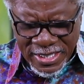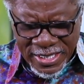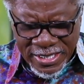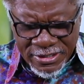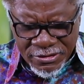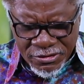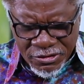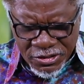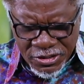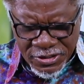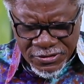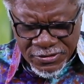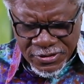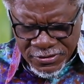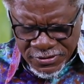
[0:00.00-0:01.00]
In
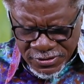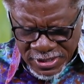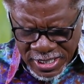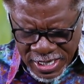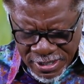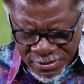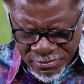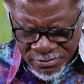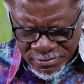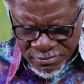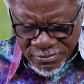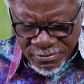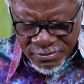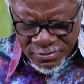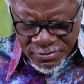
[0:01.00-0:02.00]
Jesus' name,
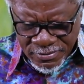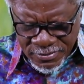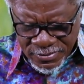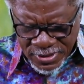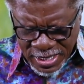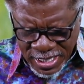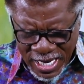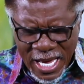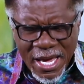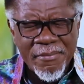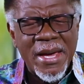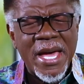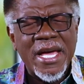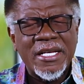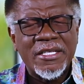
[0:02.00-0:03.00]

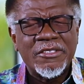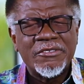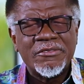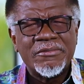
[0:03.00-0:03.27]
amen.